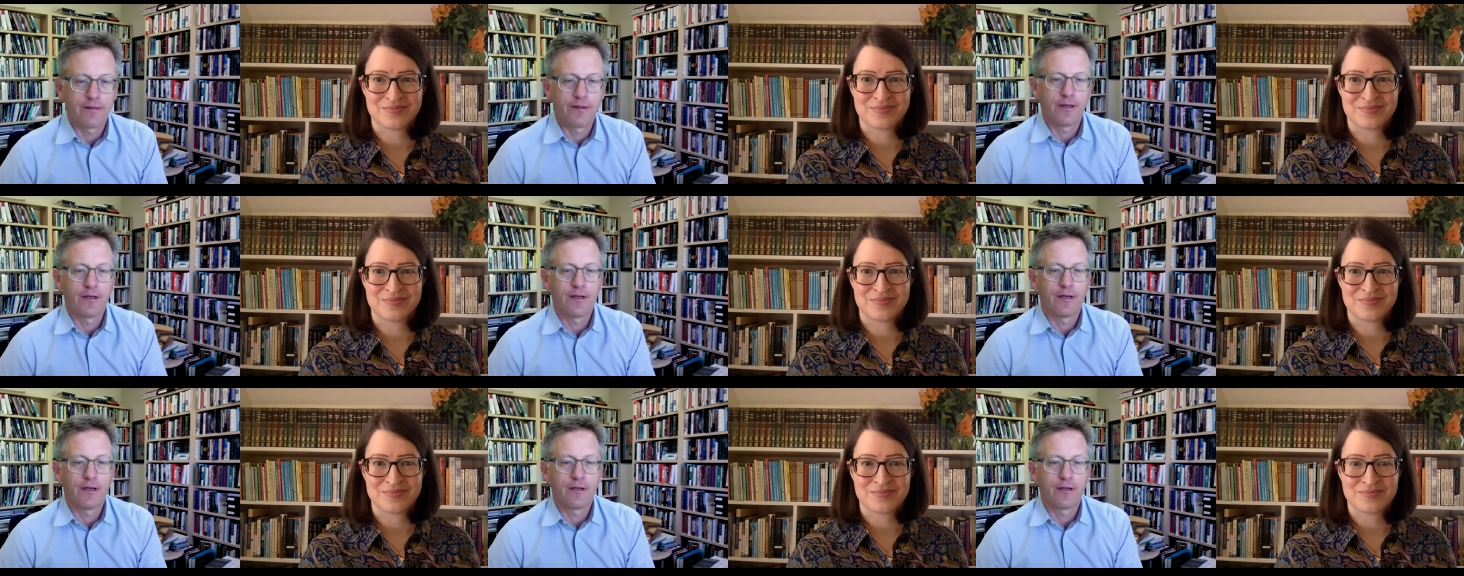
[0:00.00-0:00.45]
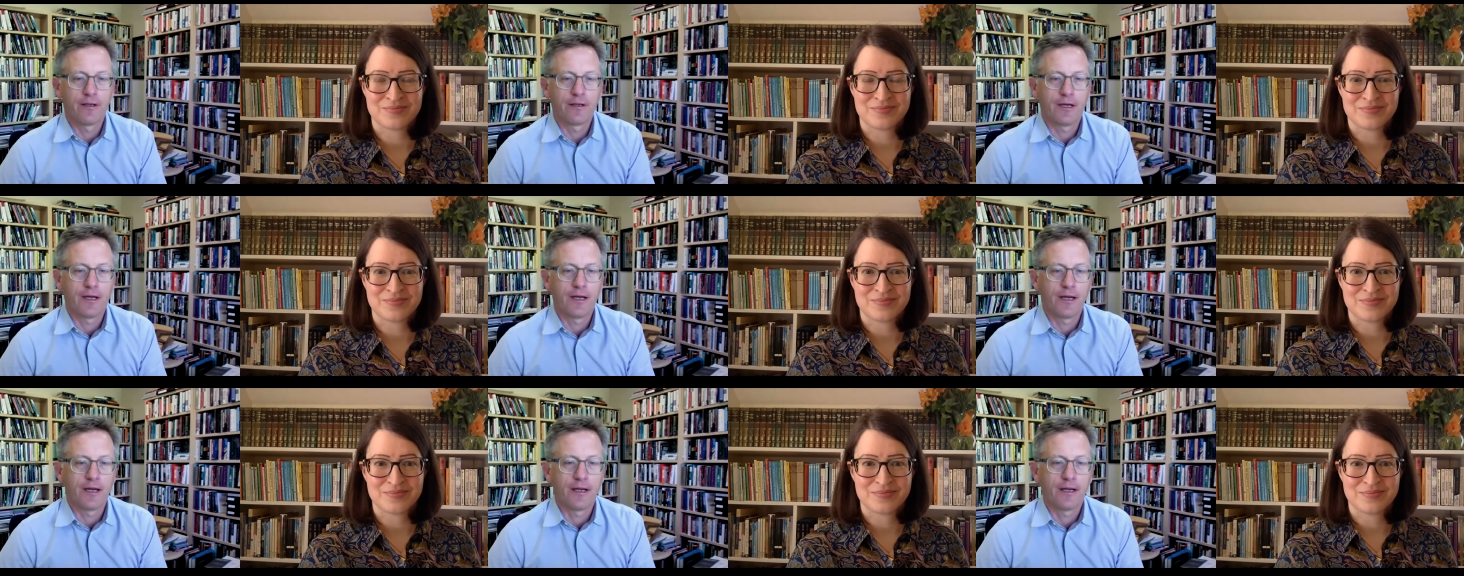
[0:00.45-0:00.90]
Speaker 1: the
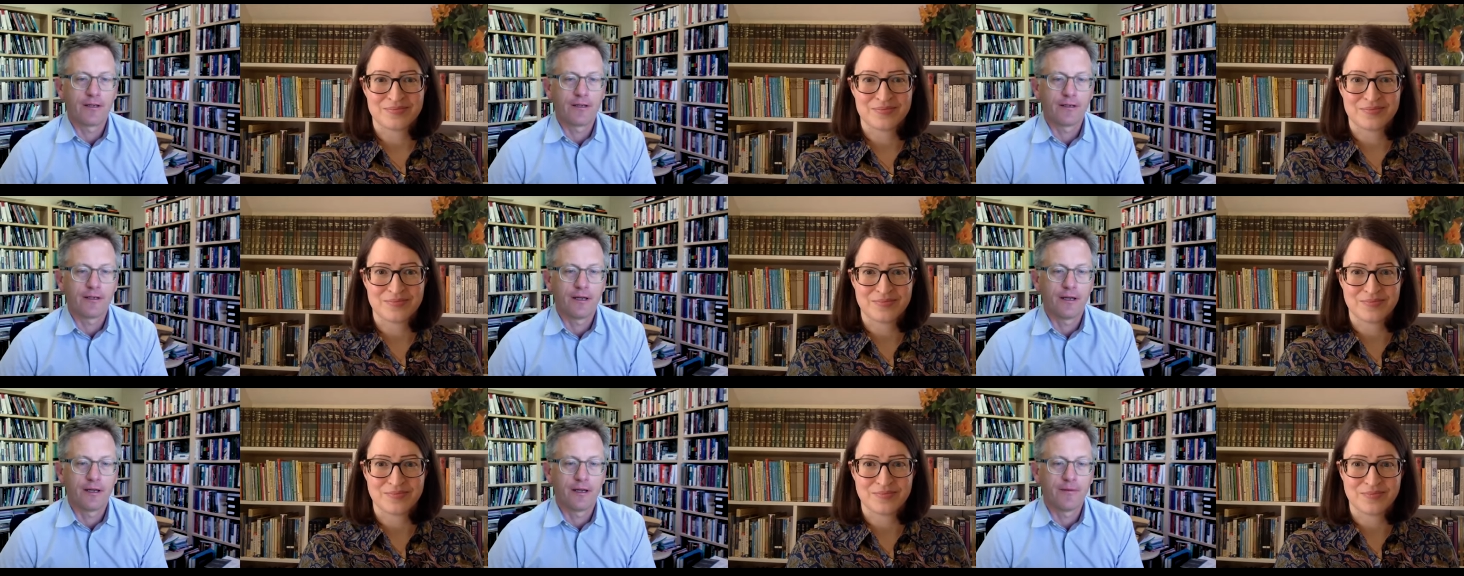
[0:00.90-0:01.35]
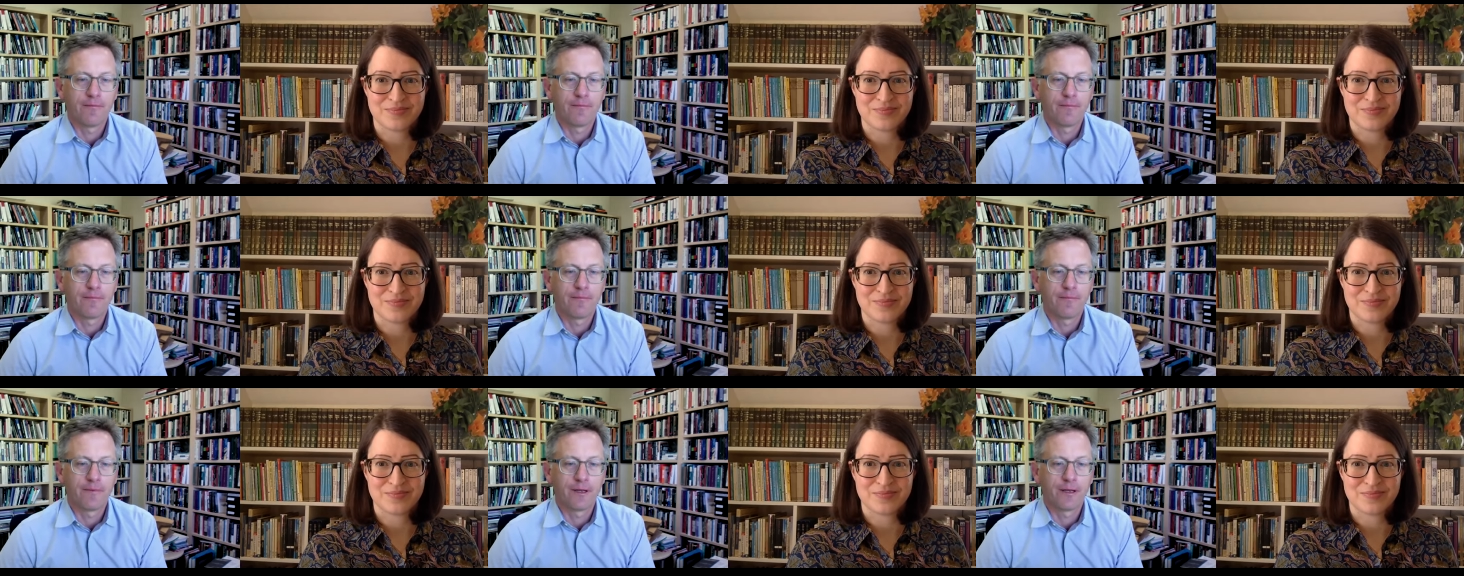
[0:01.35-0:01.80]

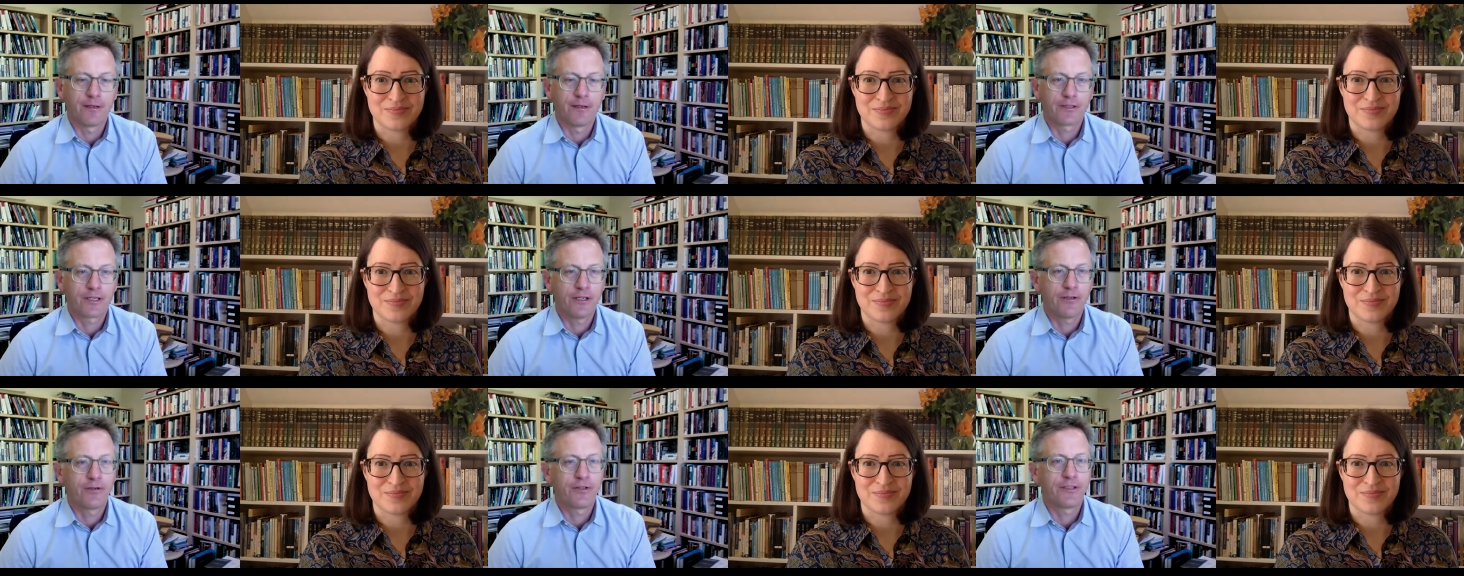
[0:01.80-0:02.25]
skill